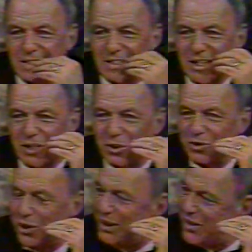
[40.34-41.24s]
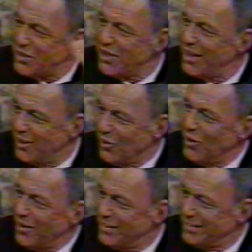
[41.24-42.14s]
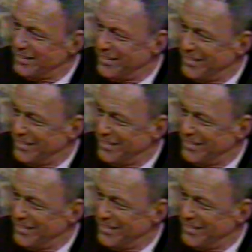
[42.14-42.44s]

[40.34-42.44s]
that's when you were on the other side of the law. The